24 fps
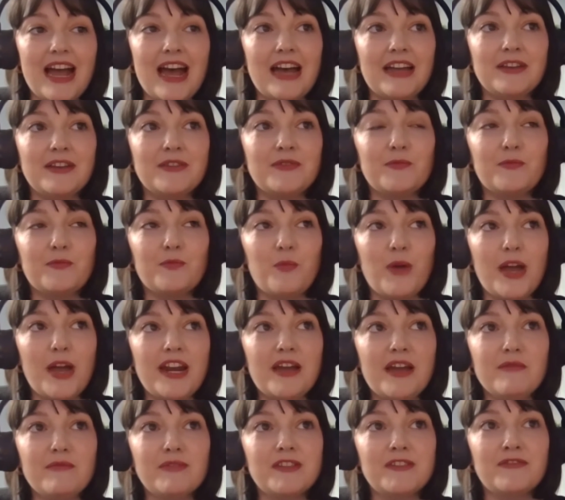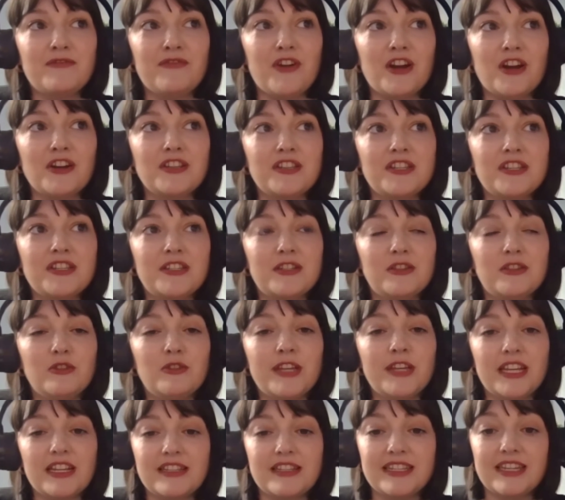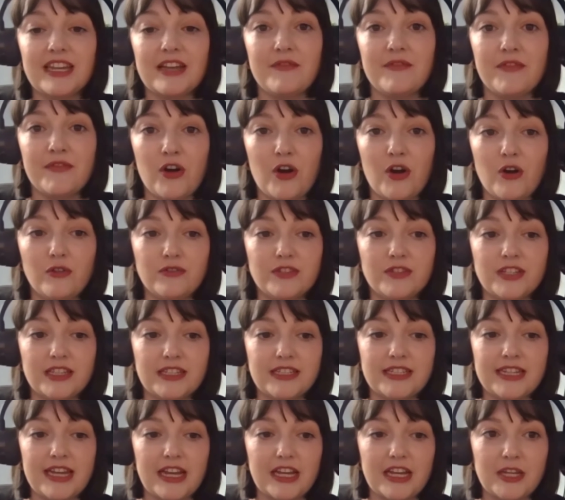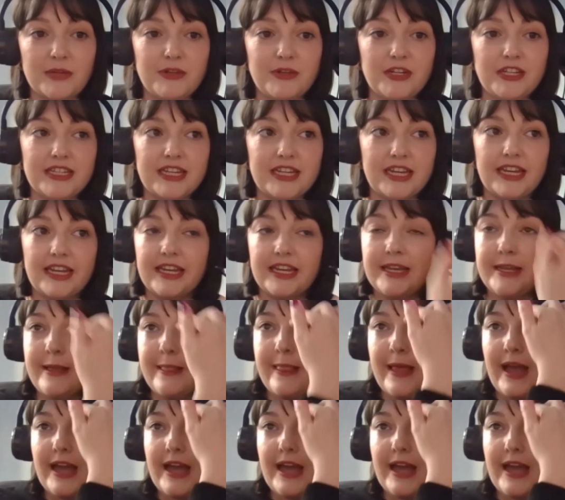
And when I was first looking to get involved in the tech community,